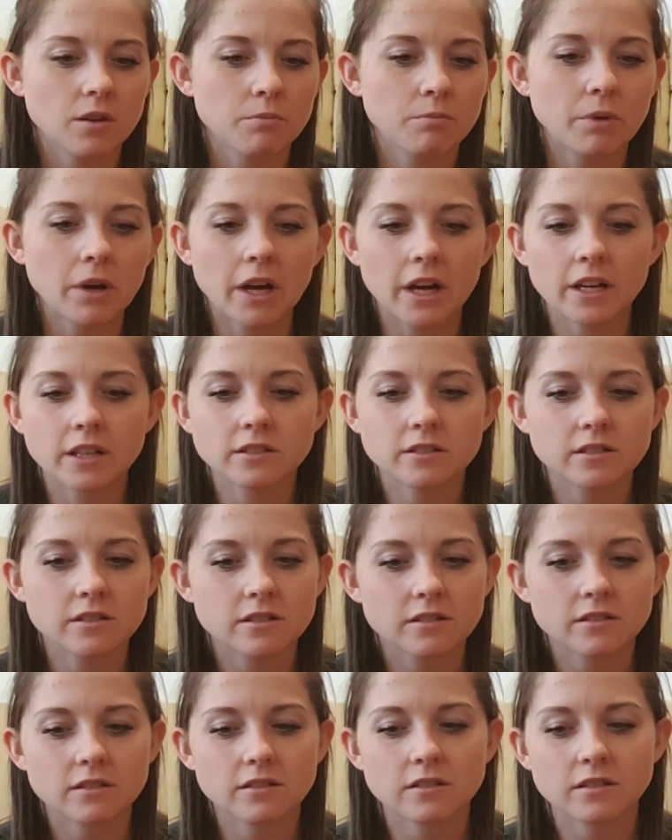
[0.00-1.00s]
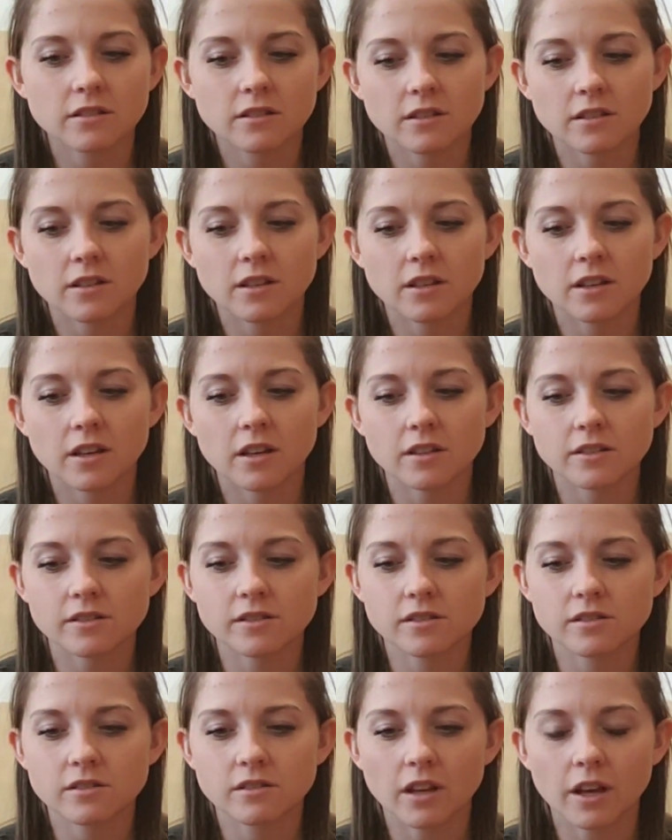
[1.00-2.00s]
But
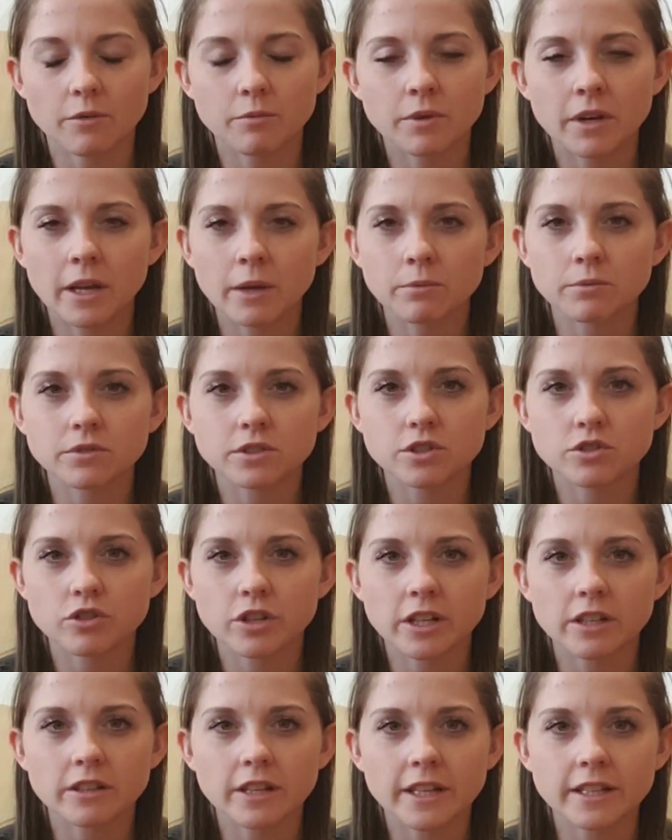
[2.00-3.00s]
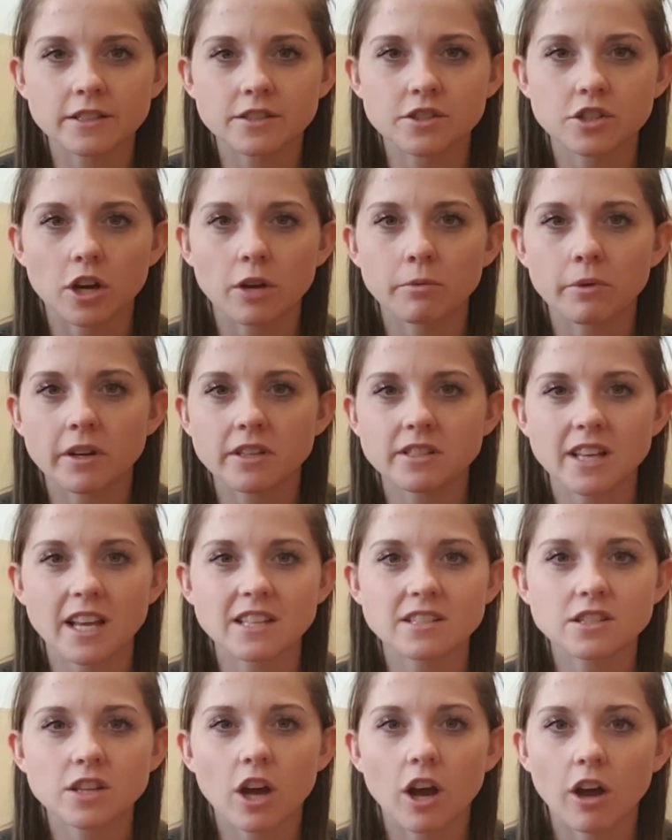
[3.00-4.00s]
I've been able to drink like Starbucks
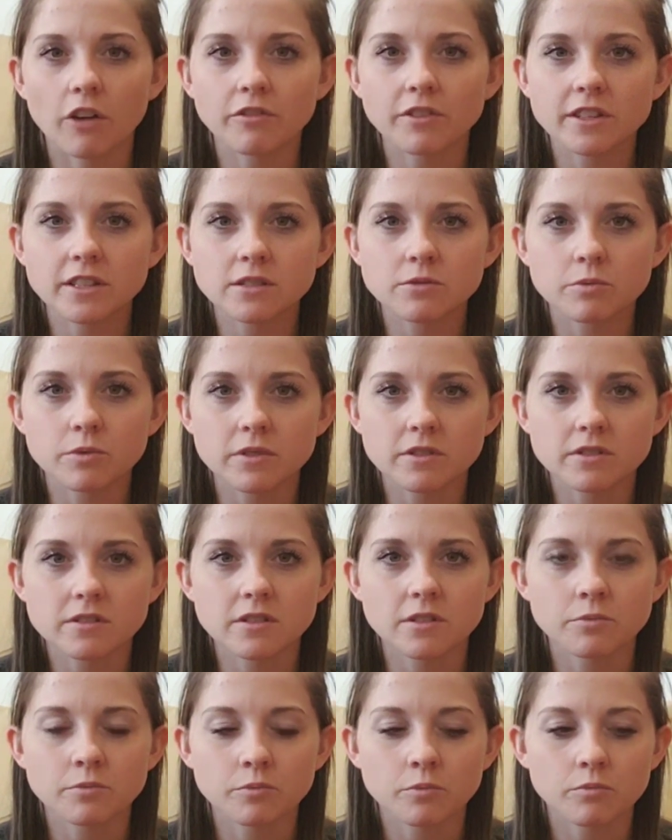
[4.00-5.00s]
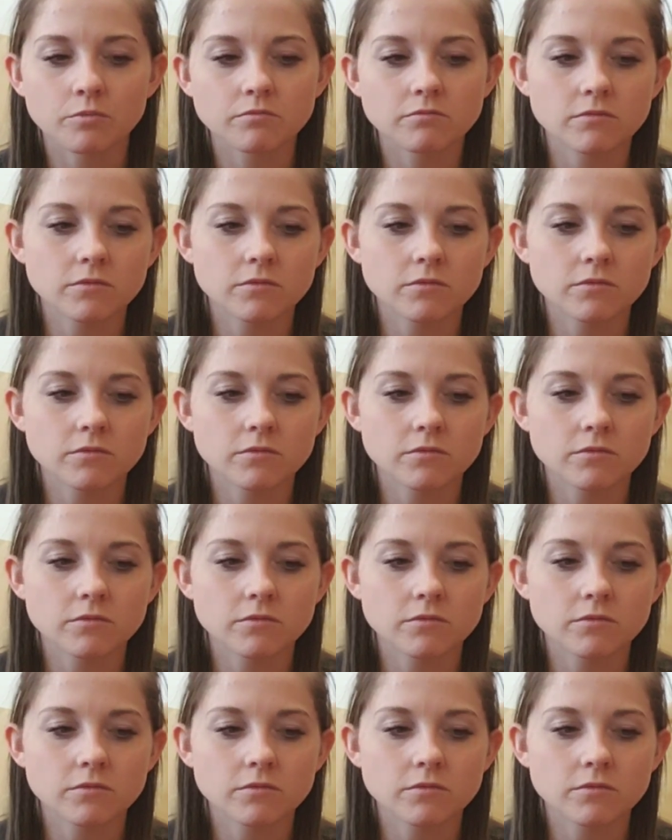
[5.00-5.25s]
iced coffees with some